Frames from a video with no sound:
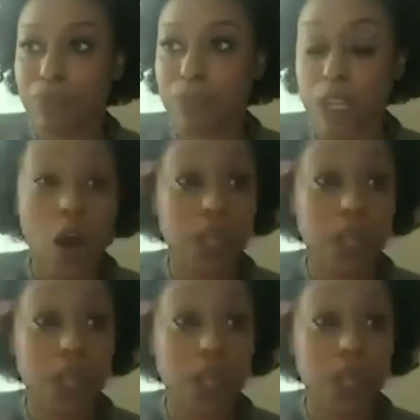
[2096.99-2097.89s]
all the
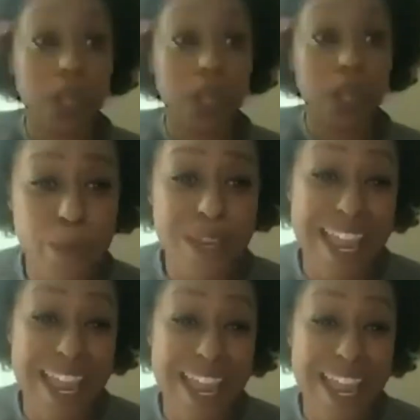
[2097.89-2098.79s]
different ways, and we
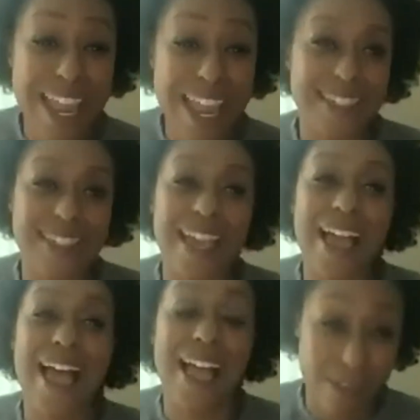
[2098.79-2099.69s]
A/B
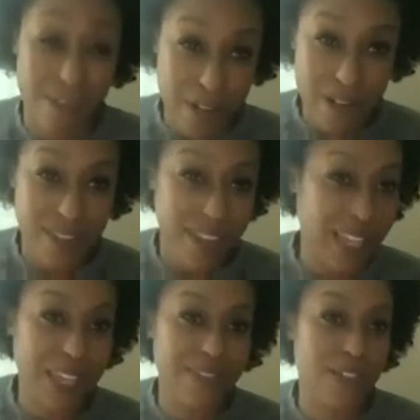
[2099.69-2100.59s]
test
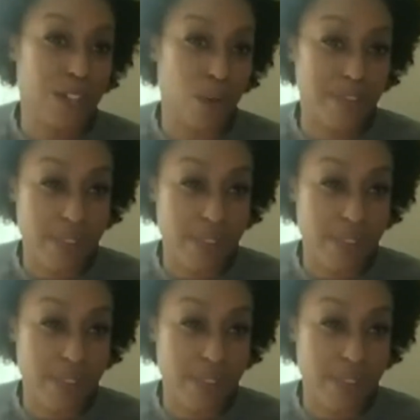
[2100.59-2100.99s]
everything, even to our